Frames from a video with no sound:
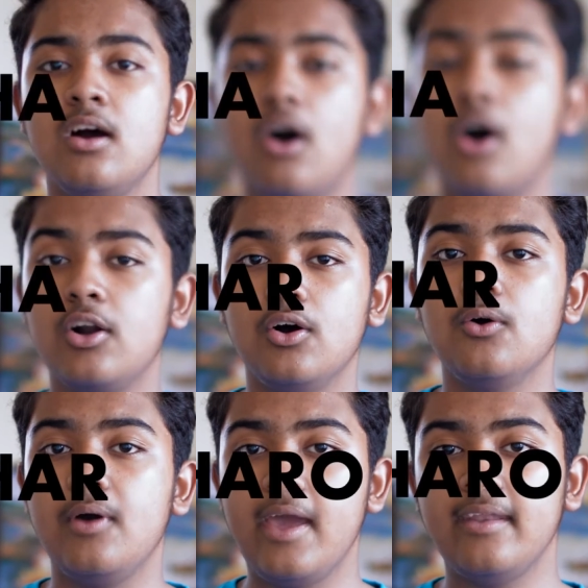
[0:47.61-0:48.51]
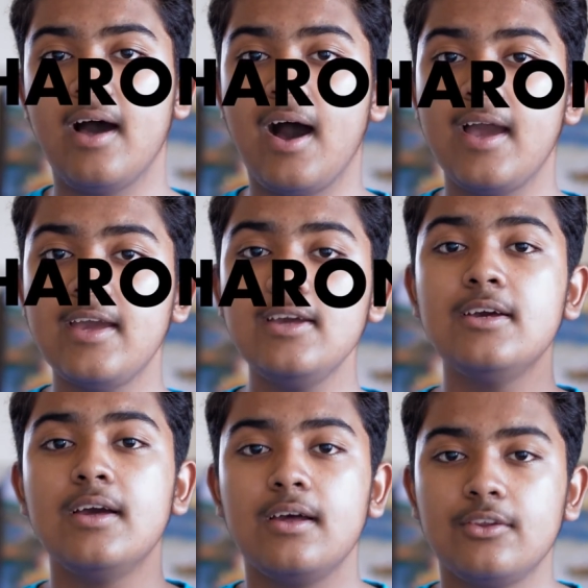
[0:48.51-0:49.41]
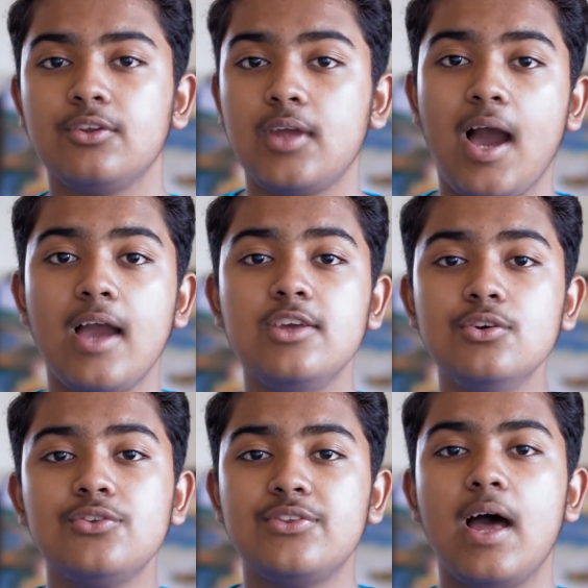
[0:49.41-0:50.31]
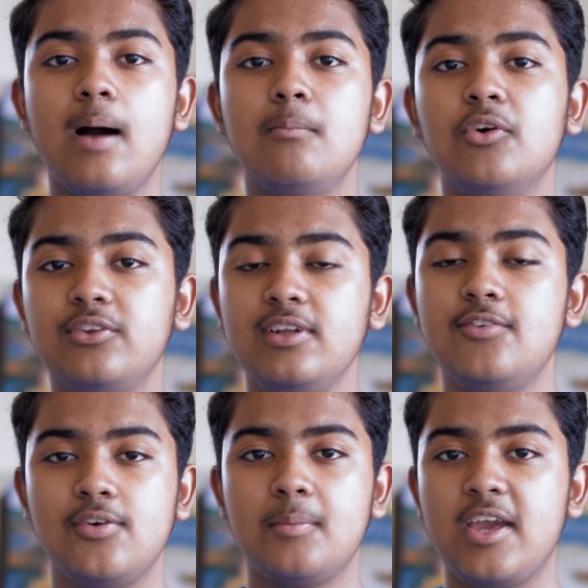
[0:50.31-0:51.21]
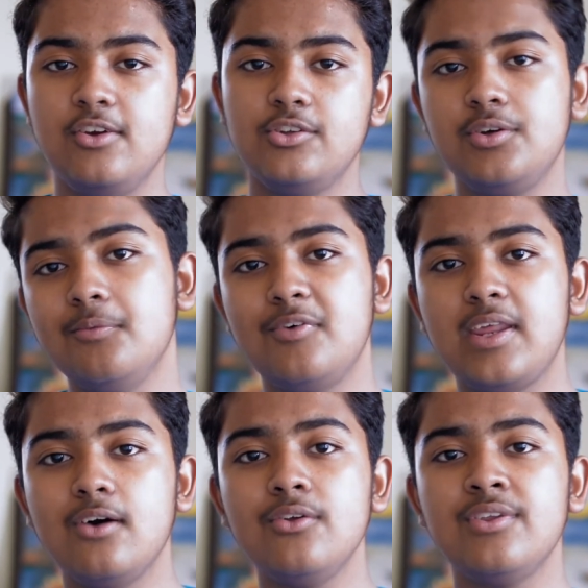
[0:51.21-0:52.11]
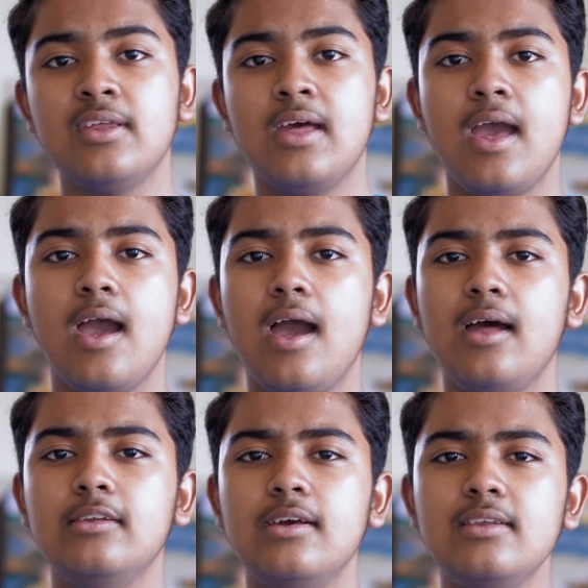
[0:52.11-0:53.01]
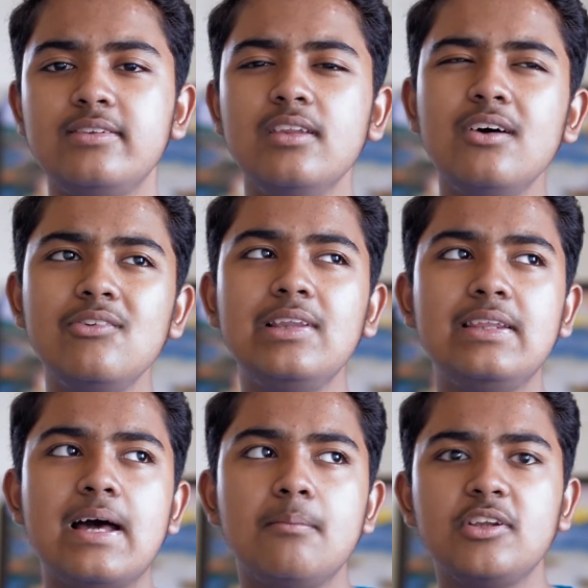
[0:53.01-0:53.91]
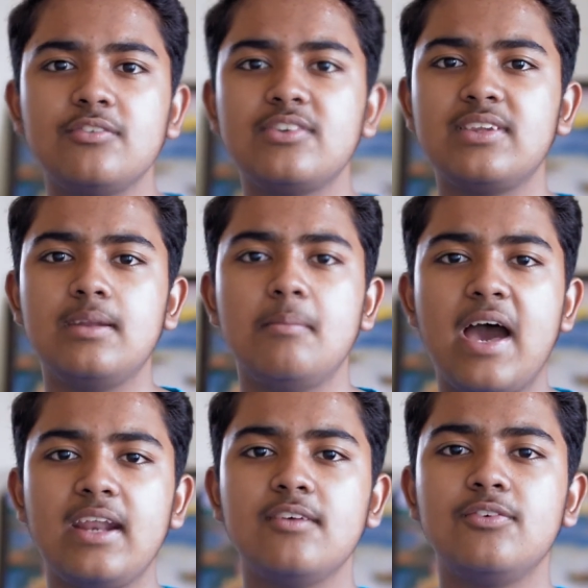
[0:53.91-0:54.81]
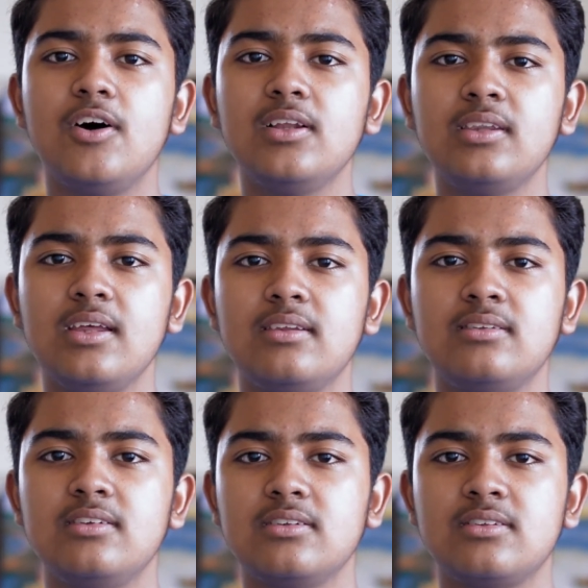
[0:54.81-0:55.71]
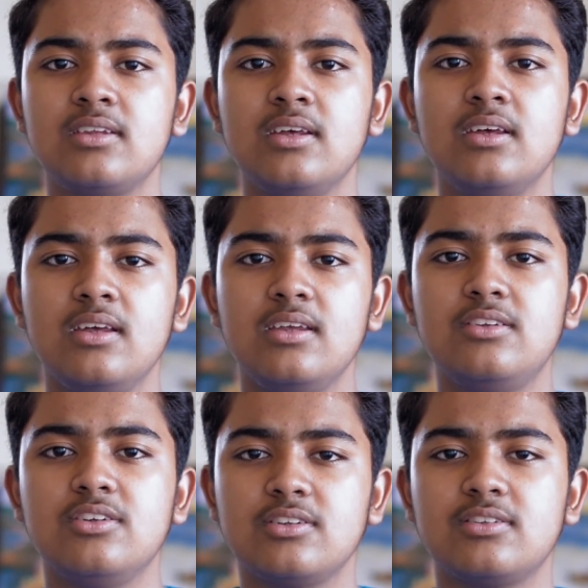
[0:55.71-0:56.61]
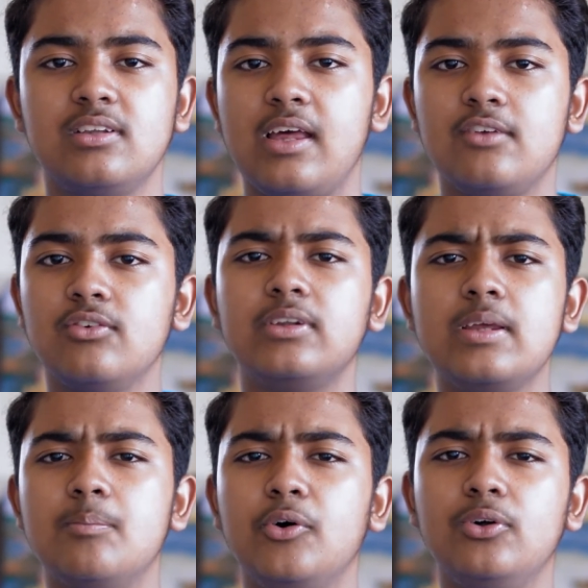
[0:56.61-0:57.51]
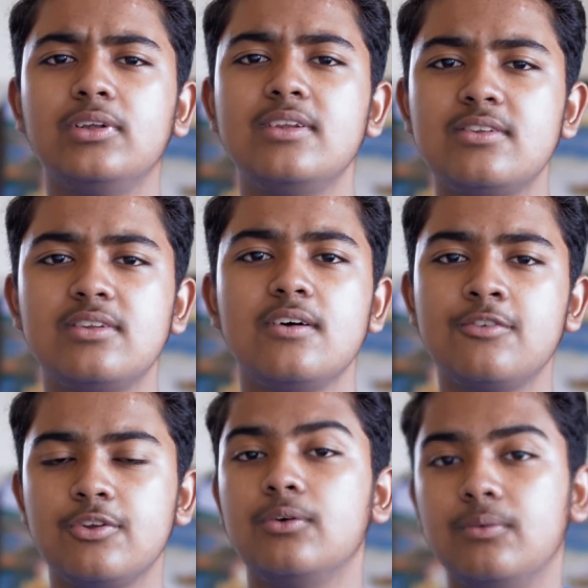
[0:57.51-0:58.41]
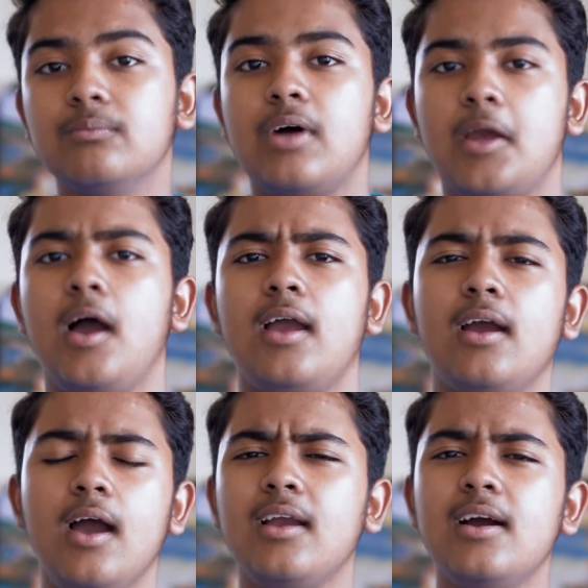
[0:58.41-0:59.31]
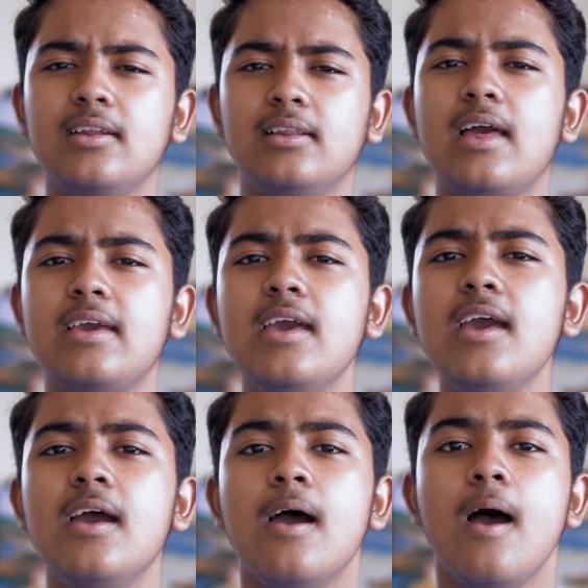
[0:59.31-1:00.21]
Aharoni. So yeah, I use that mostly for my YouTube videos, and it's not really that much of a cinematic font. It's just like really bold and stuff, so I kind of like it.